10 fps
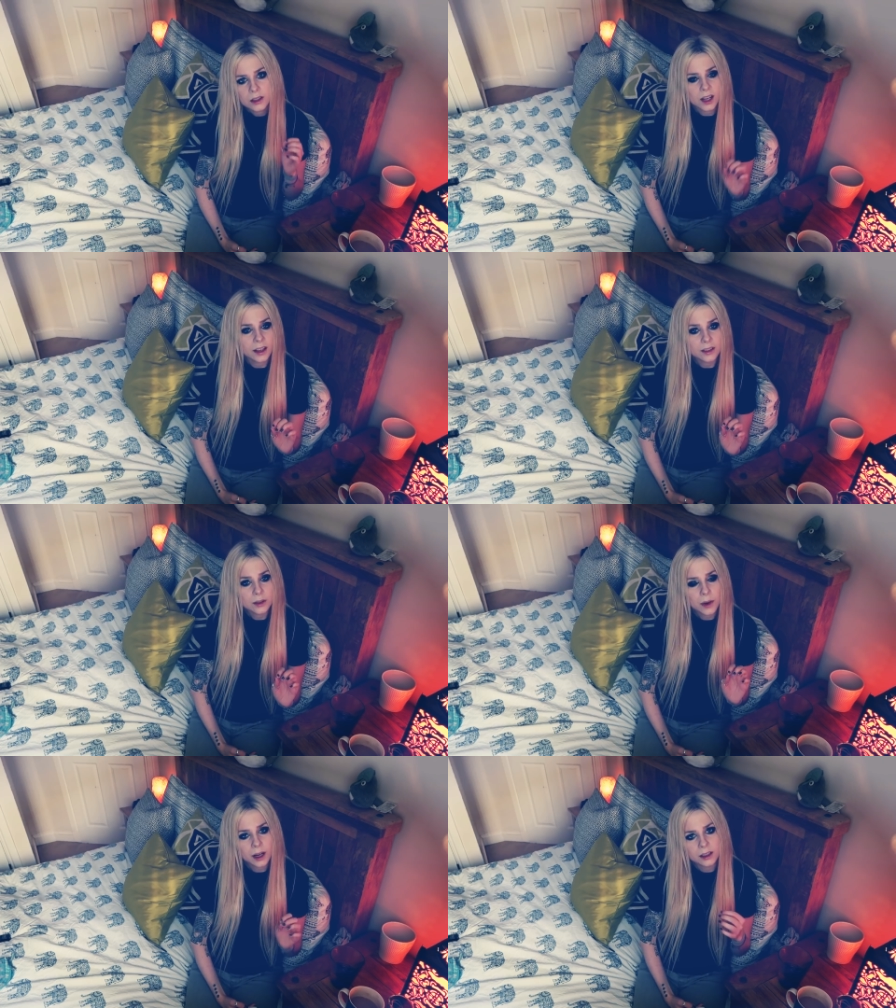Slender
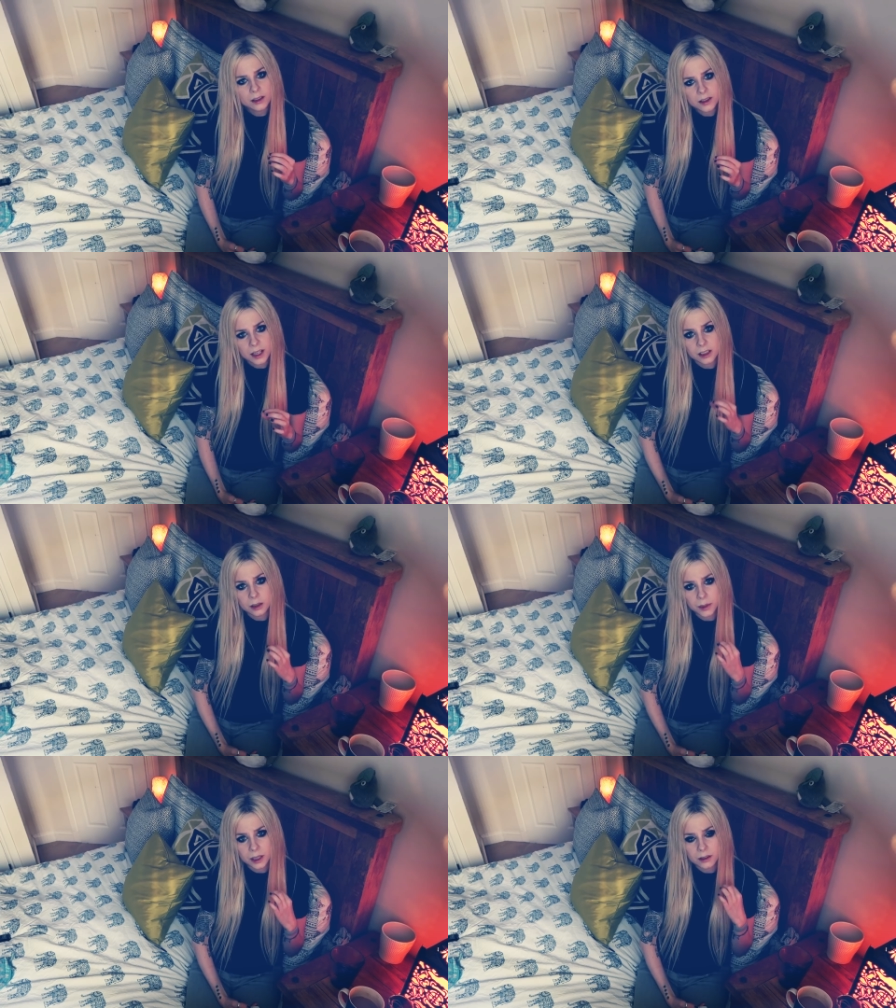Man is said to
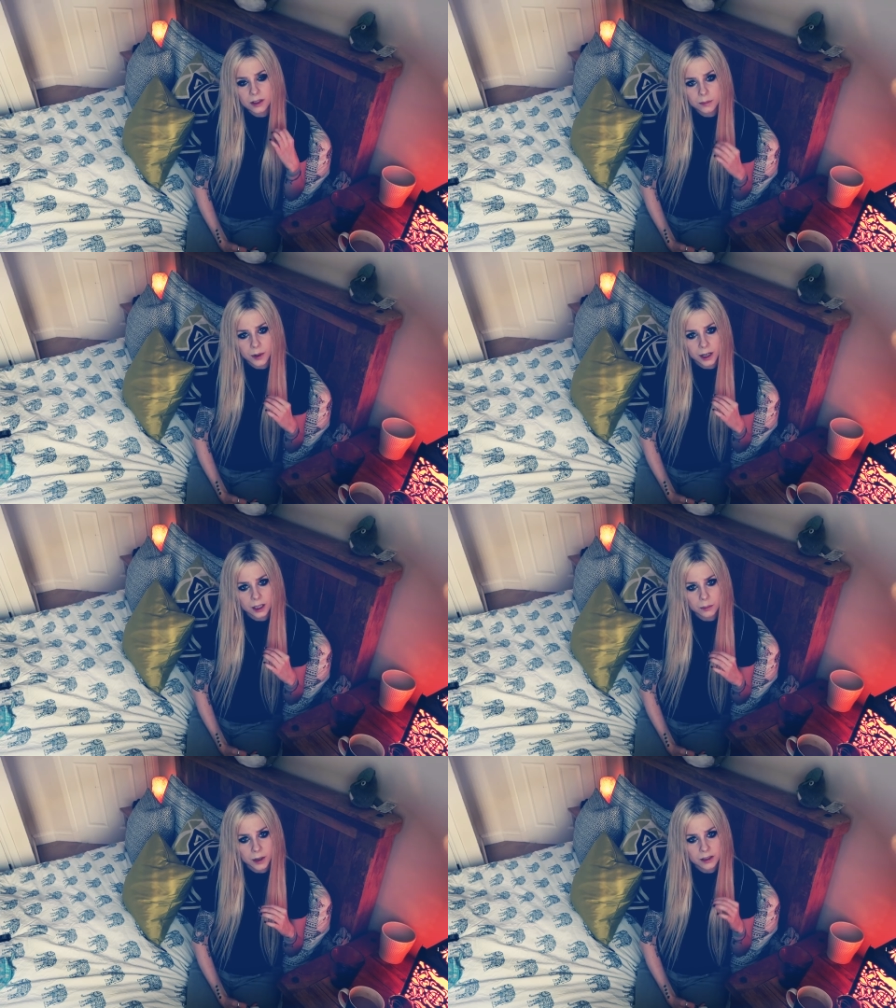be
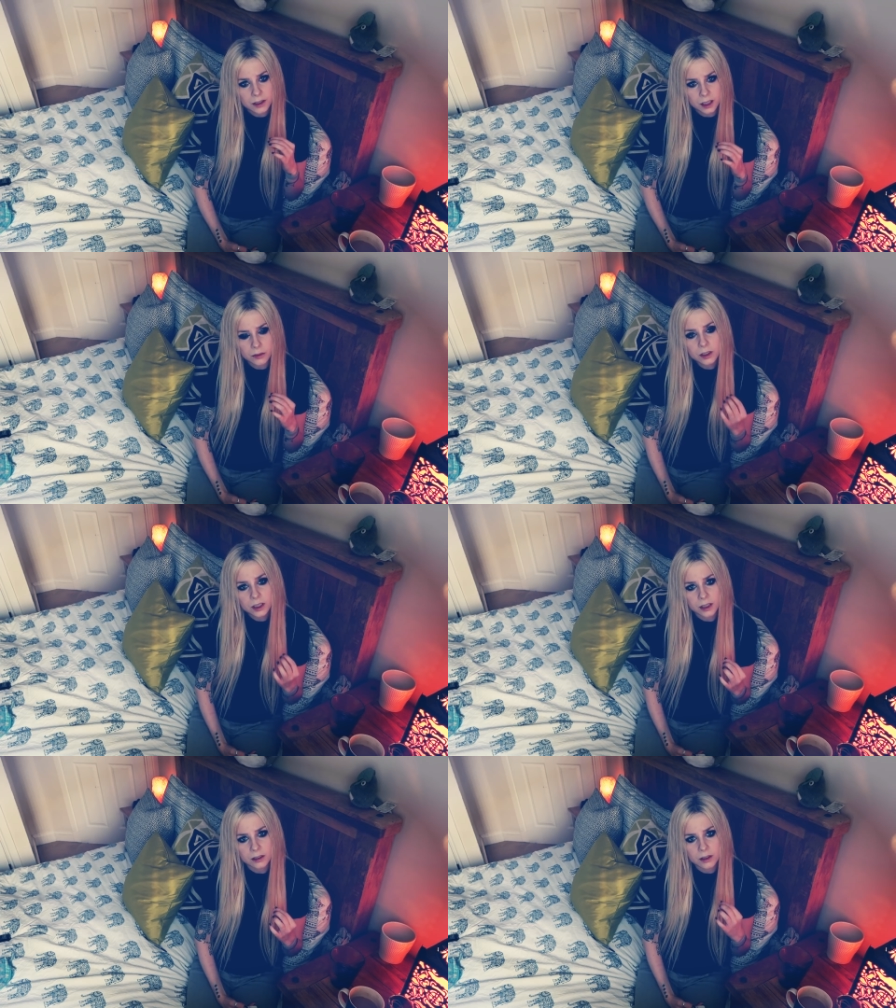inspired by Stephen
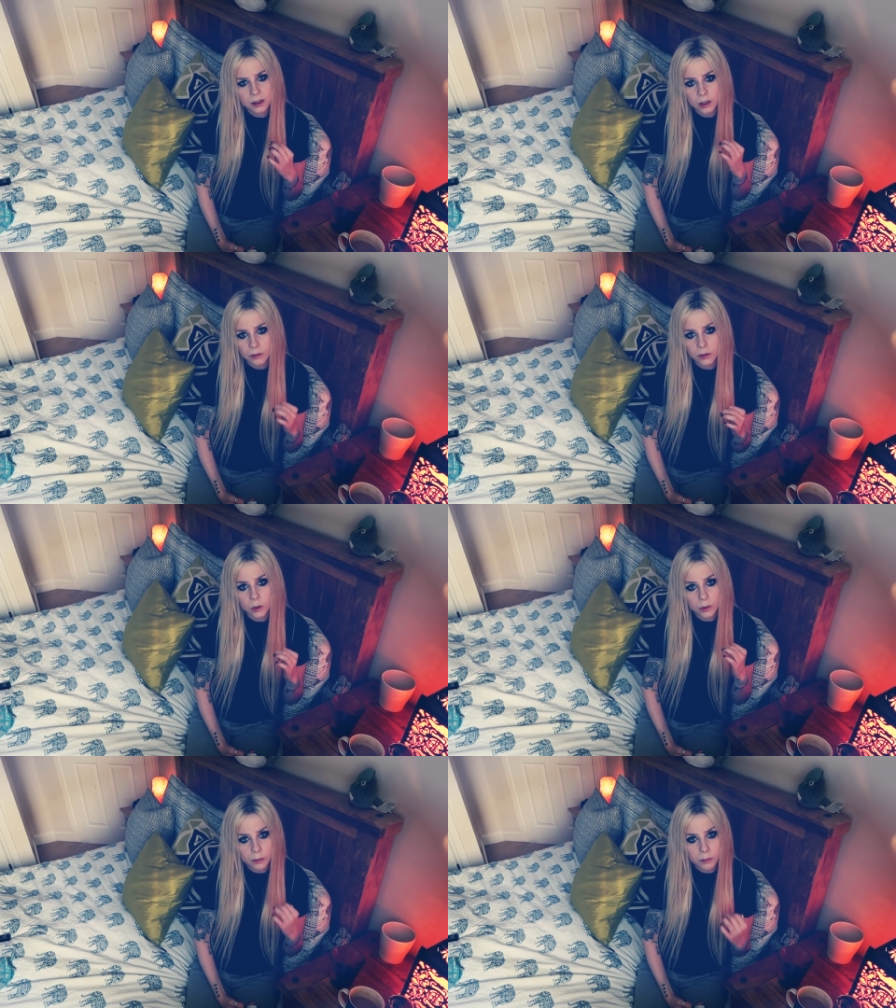King's
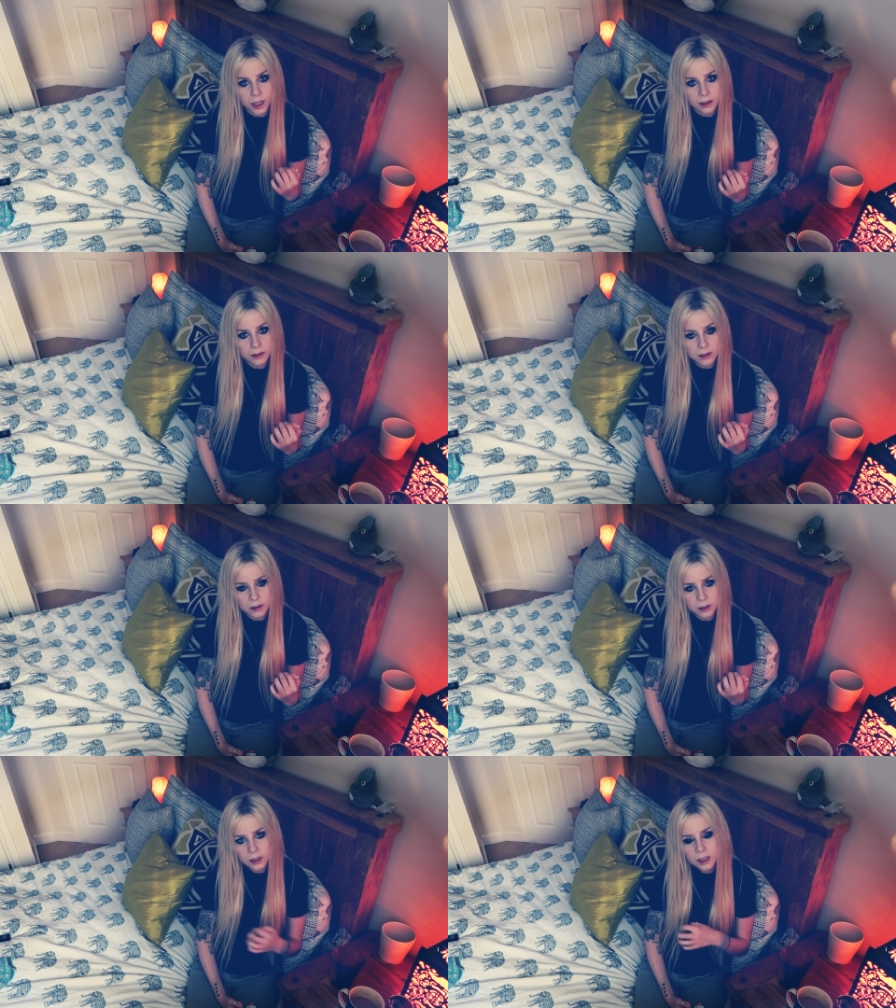novel The Mist.